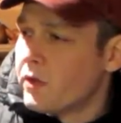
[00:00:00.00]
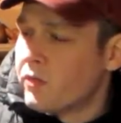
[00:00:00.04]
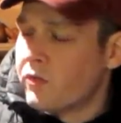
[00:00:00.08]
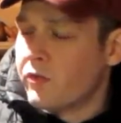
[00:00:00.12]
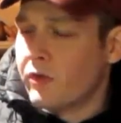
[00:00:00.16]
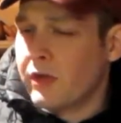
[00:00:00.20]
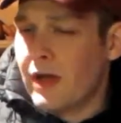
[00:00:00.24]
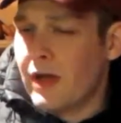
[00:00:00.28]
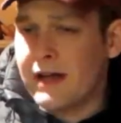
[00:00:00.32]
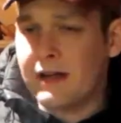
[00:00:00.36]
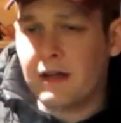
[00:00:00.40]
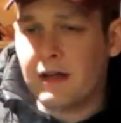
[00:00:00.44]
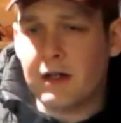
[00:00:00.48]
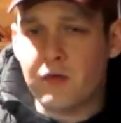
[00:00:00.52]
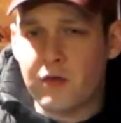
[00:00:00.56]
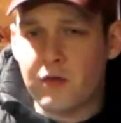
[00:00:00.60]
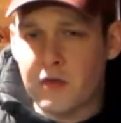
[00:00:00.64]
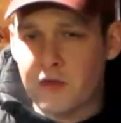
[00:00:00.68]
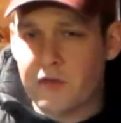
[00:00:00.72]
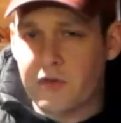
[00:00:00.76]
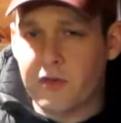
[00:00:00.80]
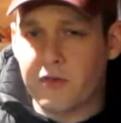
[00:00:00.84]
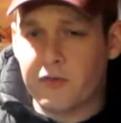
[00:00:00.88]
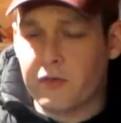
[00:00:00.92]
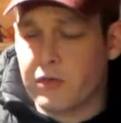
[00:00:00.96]
Slightly
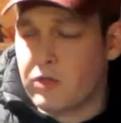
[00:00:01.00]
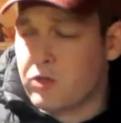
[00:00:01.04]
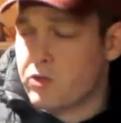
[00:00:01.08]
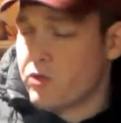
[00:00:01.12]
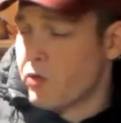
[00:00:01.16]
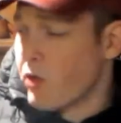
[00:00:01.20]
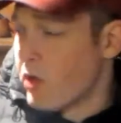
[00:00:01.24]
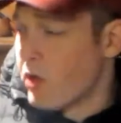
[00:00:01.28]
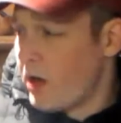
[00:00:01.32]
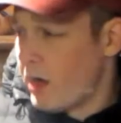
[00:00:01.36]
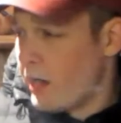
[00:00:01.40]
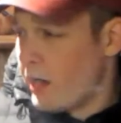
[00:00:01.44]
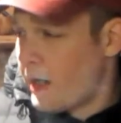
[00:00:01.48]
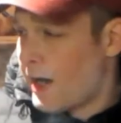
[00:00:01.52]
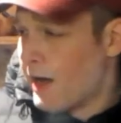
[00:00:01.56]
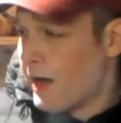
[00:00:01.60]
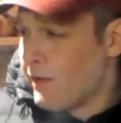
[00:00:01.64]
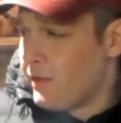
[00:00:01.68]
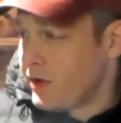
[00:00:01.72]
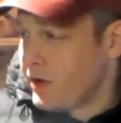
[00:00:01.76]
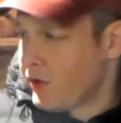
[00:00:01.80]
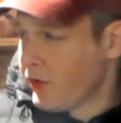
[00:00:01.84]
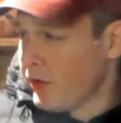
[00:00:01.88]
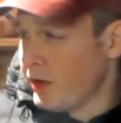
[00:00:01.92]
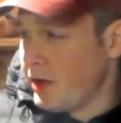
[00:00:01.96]
resistant draw
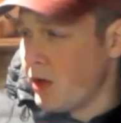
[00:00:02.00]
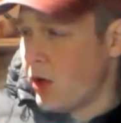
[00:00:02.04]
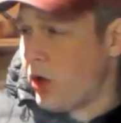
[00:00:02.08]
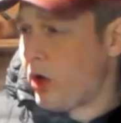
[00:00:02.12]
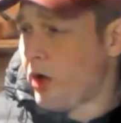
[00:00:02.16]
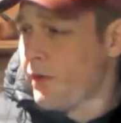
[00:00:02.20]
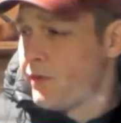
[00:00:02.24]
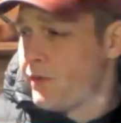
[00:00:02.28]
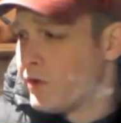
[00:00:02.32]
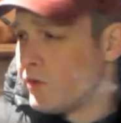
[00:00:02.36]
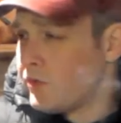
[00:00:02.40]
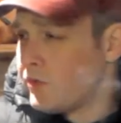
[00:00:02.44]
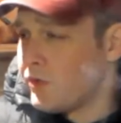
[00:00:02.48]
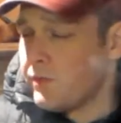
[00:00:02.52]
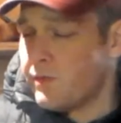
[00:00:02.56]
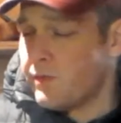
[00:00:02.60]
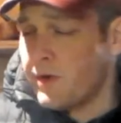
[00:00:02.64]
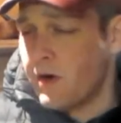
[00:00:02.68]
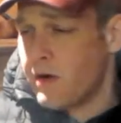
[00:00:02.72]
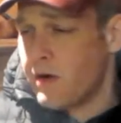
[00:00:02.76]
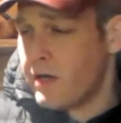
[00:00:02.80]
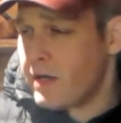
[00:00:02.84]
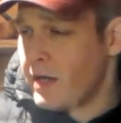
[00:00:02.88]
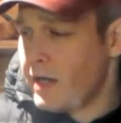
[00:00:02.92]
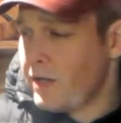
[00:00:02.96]
obviously offers a
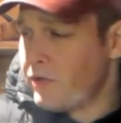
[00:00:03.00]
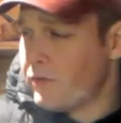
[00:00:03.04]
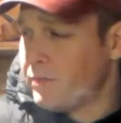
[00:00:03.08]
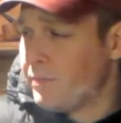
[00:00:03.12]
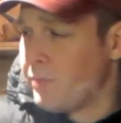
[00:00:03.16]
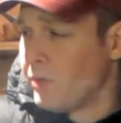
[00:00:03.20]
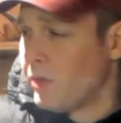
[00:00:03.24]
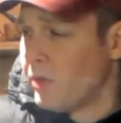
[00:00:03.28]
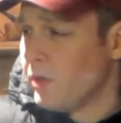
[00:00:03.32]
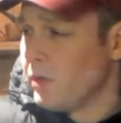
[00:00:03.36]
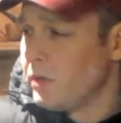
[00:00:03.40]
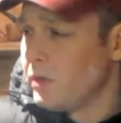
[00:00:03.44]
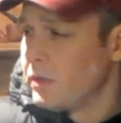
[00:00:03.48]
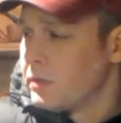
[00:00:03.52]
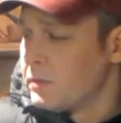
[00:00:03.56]
very nice pull.